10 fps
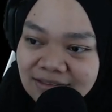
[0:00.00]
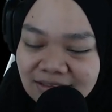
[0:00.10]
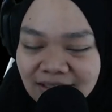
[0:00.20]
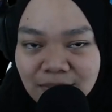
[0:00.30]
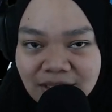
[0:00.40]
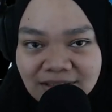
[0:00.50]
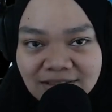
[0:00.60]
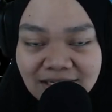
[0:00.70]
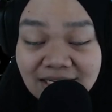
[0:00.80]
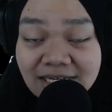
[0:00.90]
I mean,
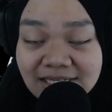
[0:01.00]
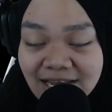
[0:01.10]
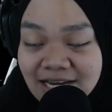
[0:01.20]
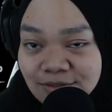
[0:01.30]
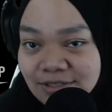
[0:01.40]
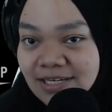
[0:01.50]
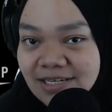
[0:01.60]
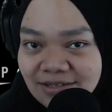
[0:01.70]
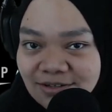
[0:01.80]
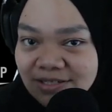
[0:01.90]
it, it's nice to see
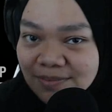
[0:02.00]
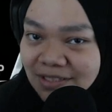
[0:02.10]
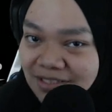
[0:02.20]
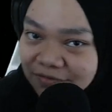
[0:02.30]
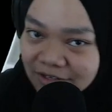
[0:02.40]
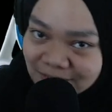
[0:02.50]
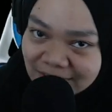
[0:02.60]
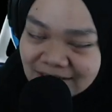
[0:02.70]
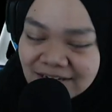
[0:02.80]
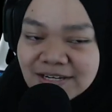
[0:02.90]
you know something different a
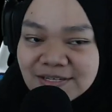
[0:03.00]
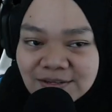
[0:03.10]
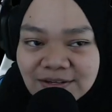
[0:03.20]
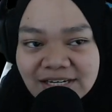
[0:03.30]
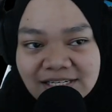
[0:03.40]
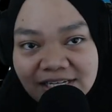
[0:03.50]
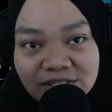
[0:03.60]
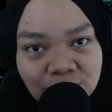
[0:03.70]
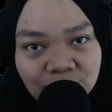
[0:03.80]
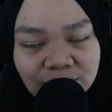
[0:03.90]
bit. So it, it's
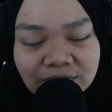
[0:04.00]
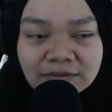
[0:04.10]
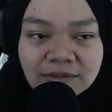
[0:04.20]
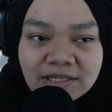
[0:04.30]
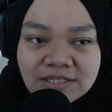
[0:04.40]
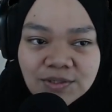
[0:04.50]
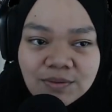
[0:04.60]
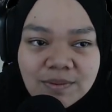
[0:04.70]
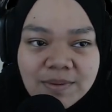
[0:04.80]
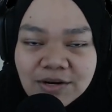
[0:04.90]
cool. So
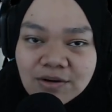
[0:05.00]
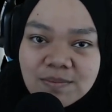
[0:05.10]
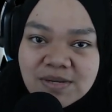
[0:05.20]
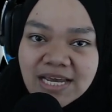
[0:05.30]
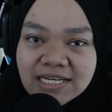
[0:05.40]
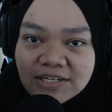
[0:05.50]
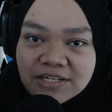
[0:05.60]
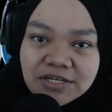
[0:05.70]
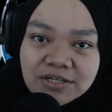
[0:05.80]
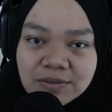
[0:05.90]
maybe I don't know. Maybe next year
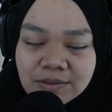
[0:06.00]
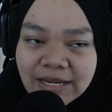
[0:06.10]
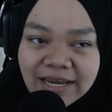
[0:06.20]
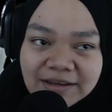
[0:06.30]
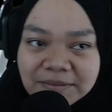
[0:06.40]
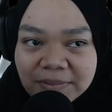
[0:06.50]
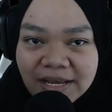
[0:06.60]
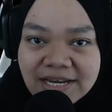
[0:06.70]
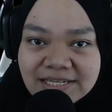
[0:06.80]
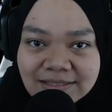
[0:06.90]
they're gonna like
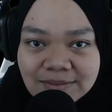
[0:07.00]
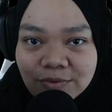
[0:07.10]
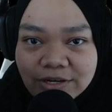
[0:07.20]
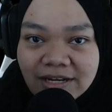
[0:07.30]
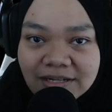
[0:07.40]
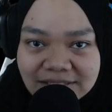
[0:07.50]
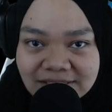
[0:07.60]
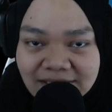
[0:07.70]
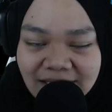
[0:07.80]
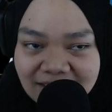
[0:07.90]
imply someone
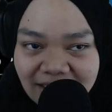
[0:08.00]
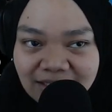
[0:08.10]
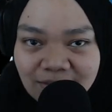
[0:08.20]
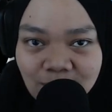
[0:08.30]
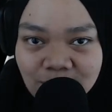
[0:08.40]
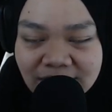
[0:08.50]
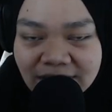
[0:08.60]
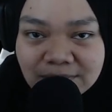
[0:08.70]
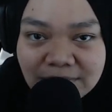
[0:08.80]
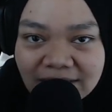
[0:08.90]
else as like almost
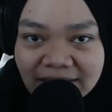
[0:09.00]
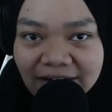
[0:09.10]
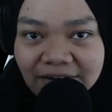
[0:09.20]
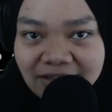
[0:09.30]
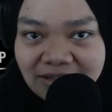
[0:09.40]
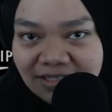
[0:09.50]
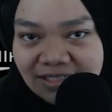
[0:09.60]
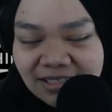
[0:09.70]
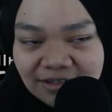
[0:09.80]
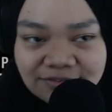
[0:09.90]
like the main character and
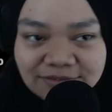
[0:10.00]
stuff.